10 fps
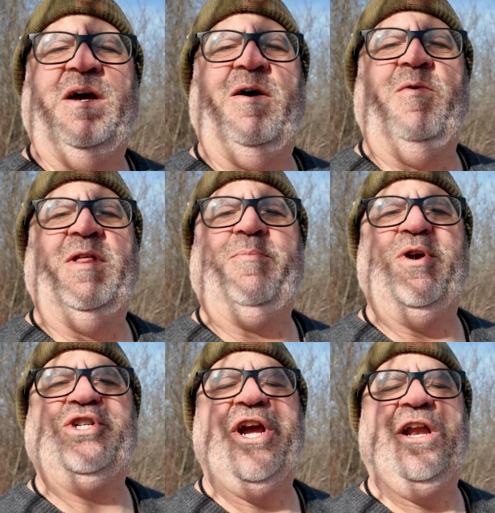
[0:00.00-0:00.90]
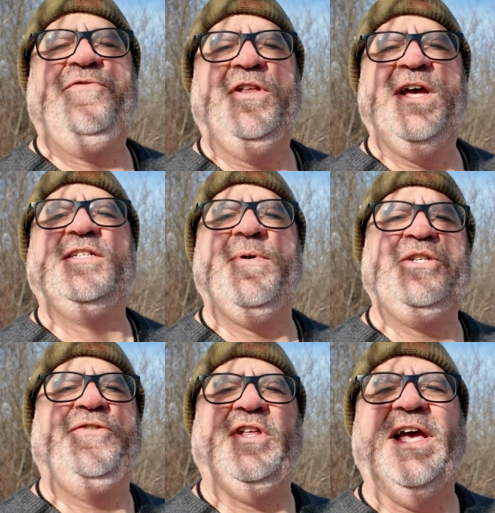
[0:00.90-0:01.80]
I'd really appreciate it if you did,
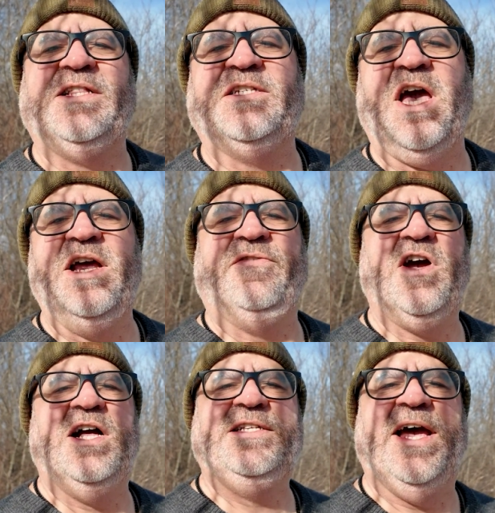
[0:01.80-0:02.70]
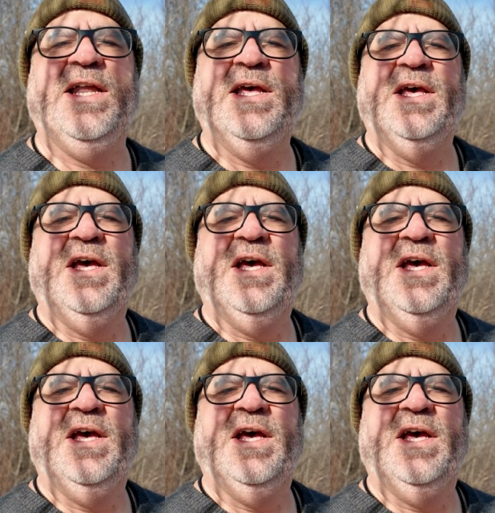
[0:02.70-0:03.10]
especially if you like this kind of content,